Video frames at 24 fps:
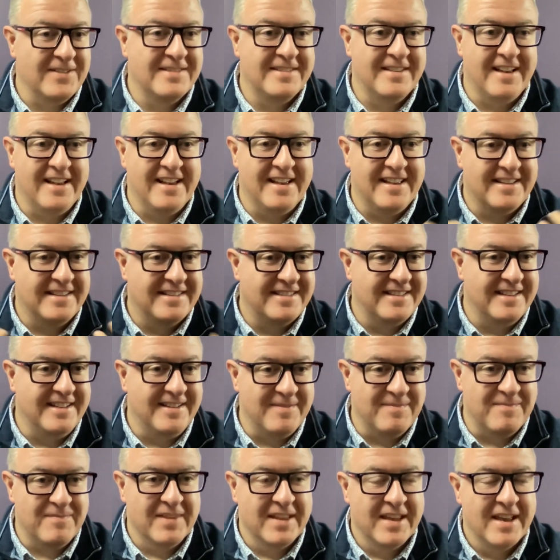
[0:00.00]
signs.
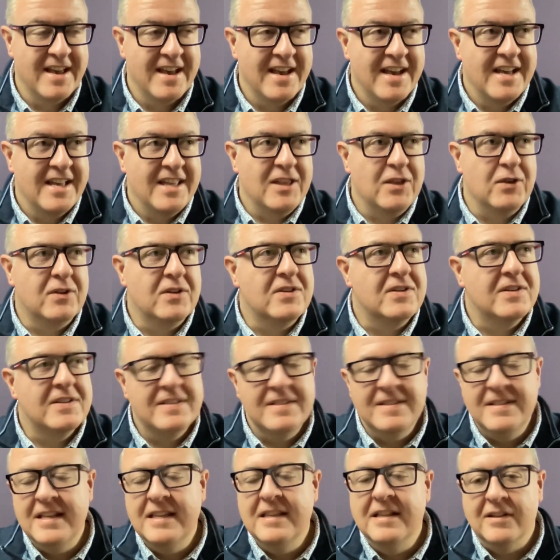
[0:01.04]
And you could
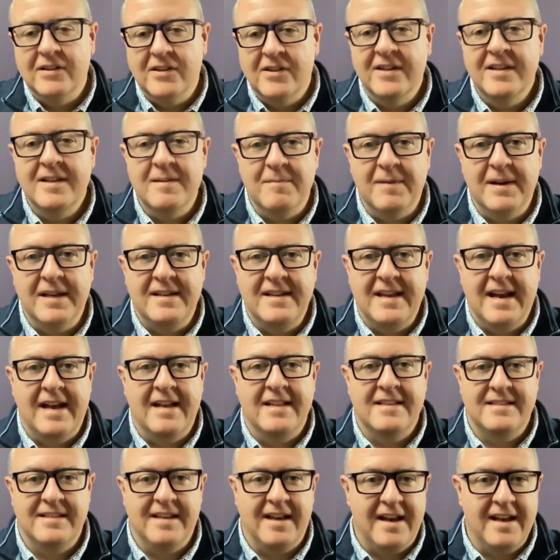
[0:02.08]
just see the look in my
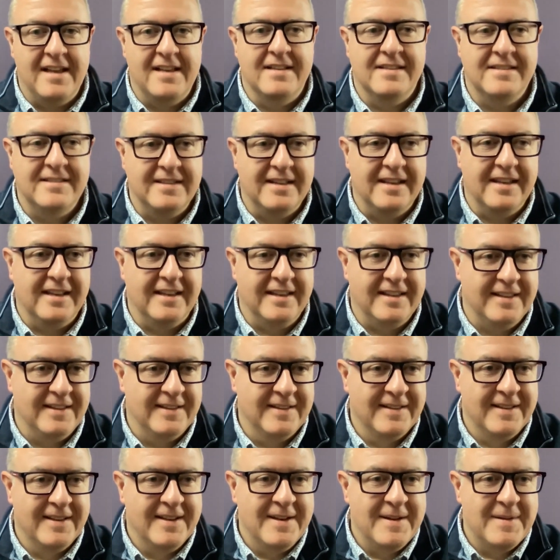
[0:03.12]
dad's eyes, like,
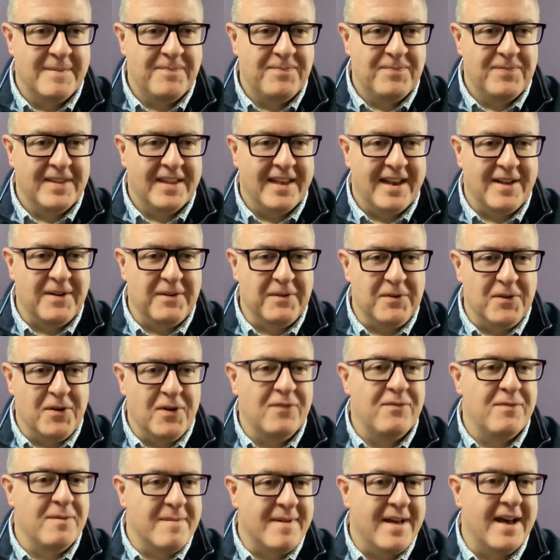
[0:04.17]
I don't know
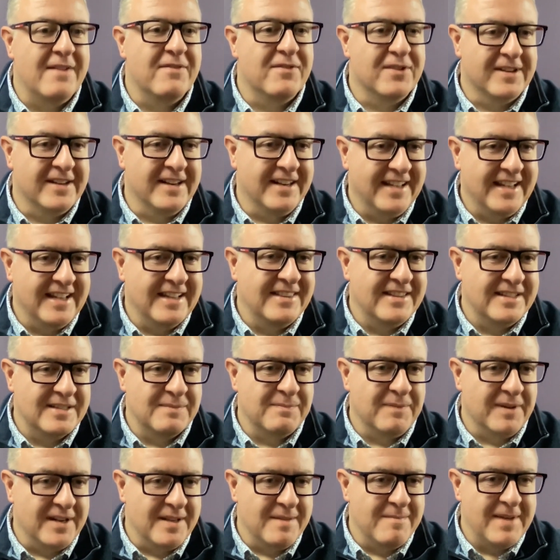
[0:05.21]
if I'm ever going to get this
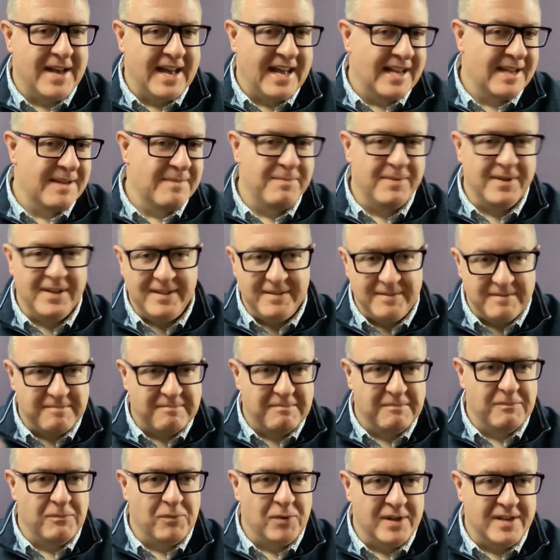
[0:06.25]
money back, but
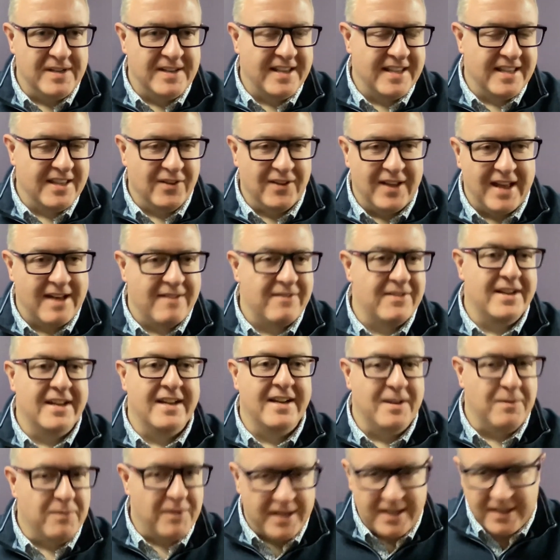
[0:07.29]
one day you'll have it
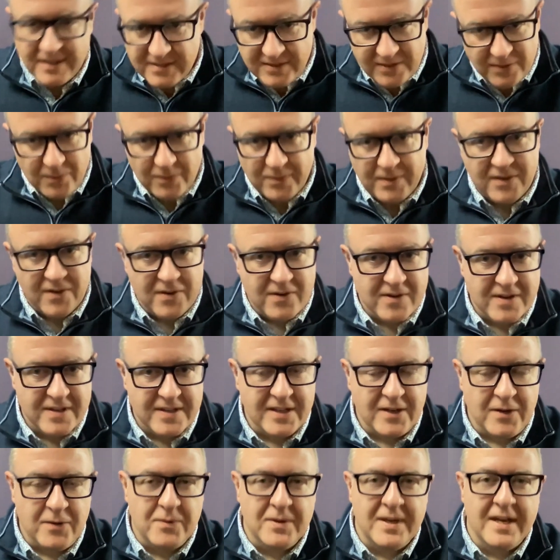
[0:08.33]
anyway. So here you
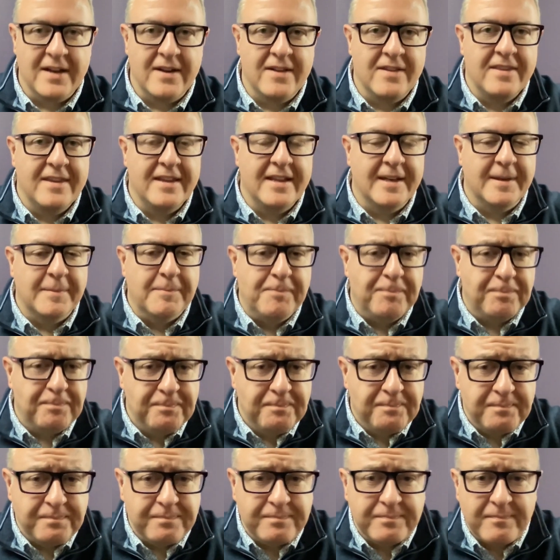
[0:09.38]
go, kind of thing.
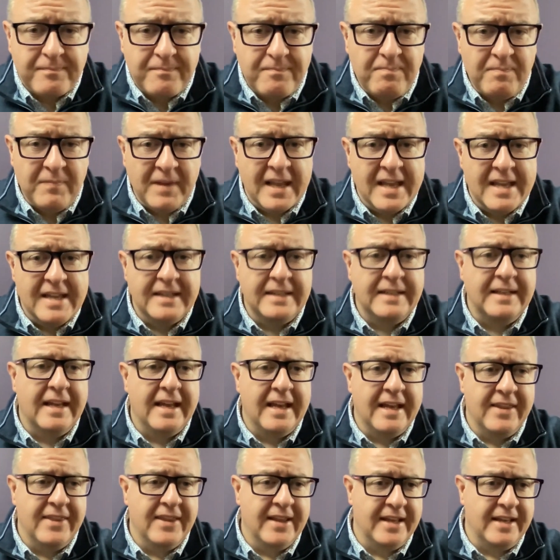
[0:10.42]
And
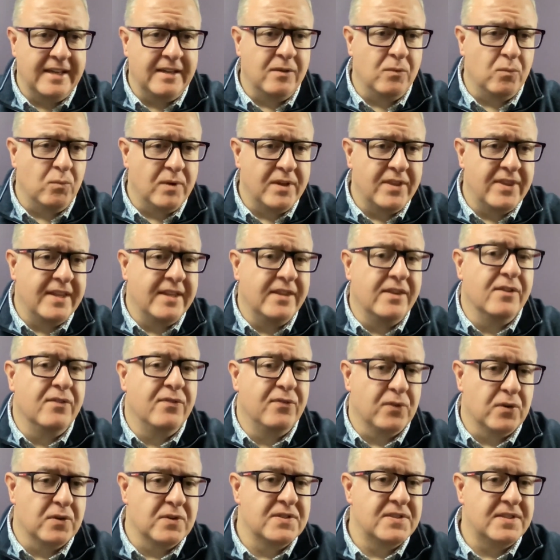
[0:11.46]
then within the
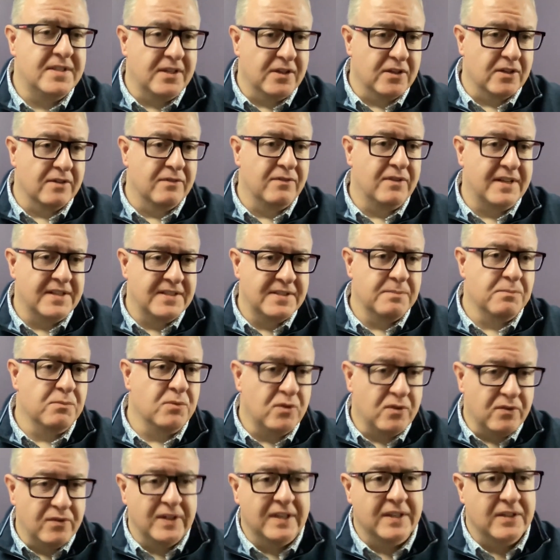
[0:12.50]
first year of us
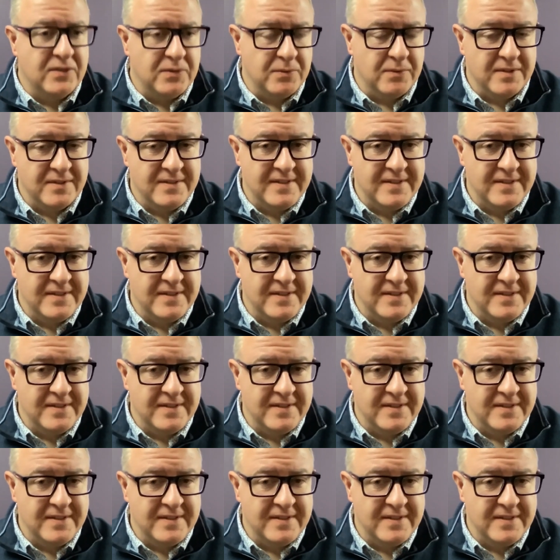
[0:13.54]
moving to a